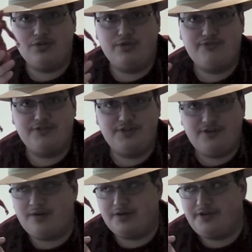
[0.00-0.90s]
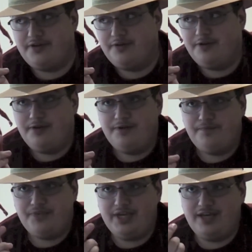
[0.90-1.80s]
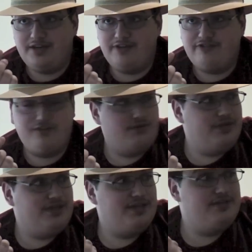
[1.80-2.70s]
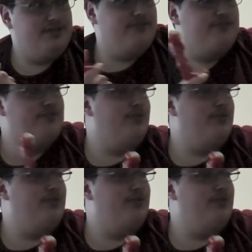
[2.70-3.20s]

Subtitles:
glows in the dark. And considering that it's